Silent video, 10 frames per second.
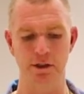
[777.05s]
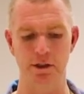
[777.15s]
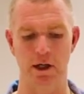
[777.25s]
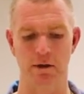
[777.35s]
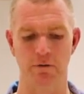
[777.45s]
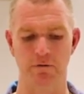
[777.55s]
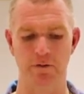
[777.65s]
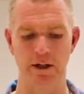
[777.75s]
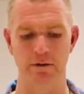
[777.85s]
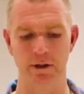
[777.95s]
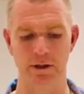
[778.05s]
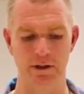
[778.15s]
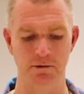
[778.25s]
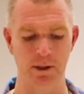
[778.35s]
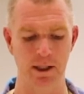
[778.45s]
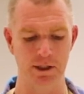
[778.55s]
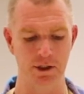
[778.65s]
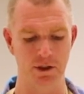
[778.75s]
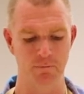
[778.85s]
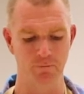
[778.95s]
so feta and spinach